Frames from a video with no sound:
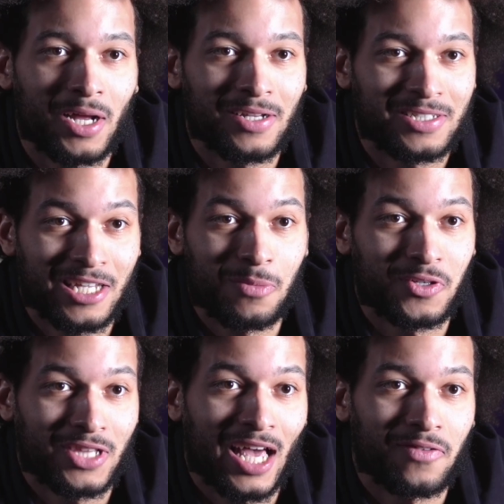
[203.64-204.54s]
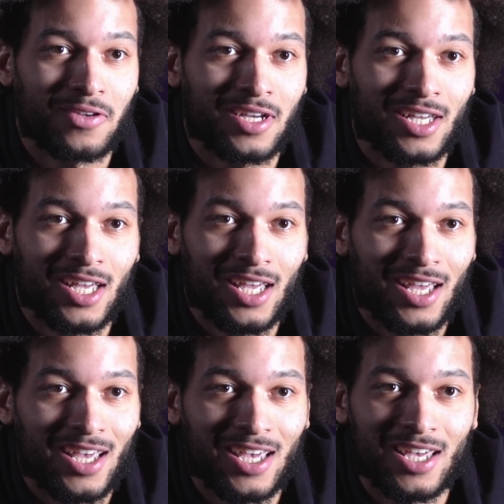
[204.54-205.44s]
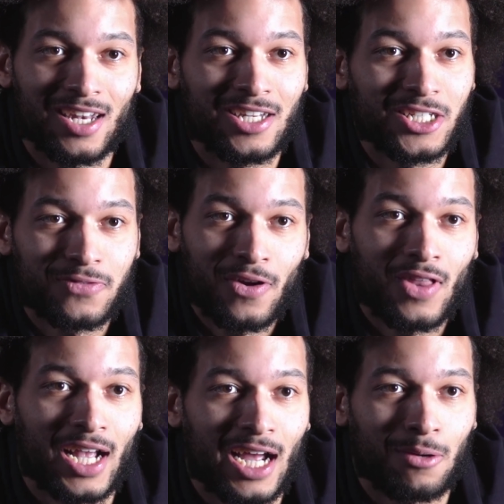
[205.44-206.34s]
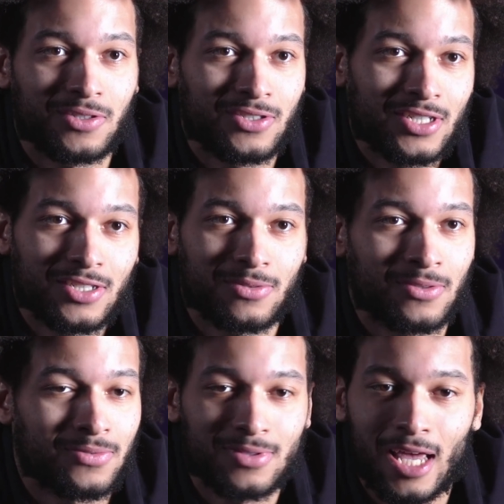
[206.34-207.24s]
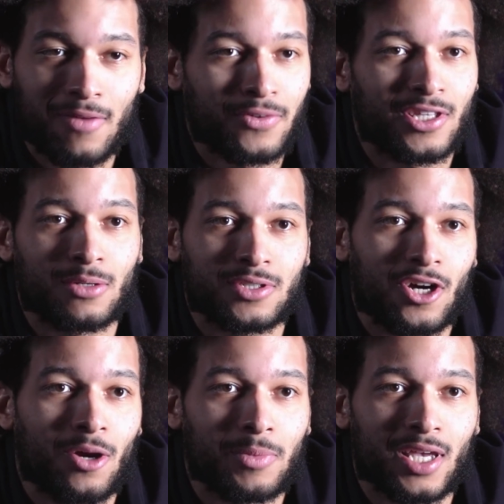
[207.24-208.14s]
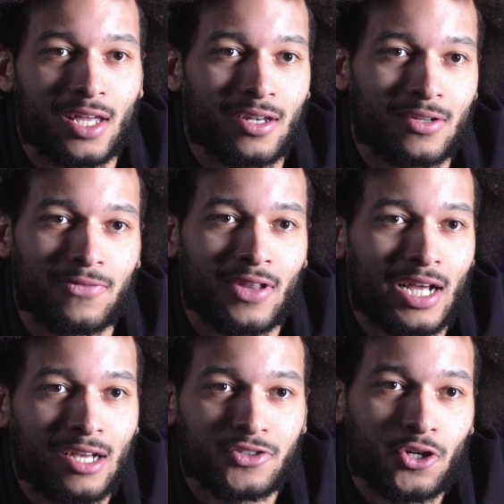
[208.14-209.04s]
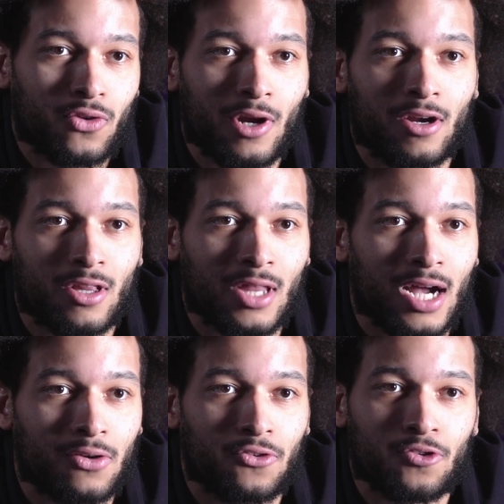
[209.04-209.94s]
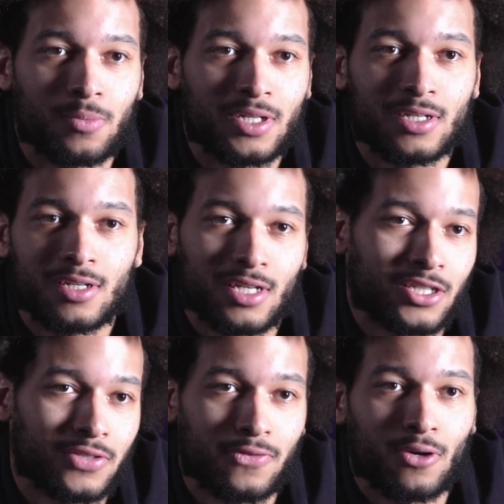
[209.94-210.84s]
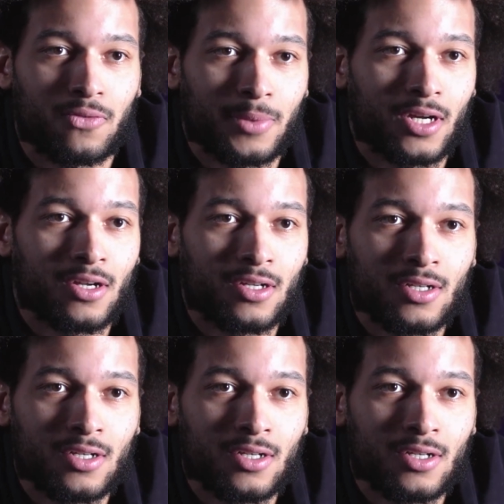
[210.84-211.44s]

my team was laughing and it just felt like I was just everything was calm again. It felt like I was joking around in the locker room and it just flowed from there.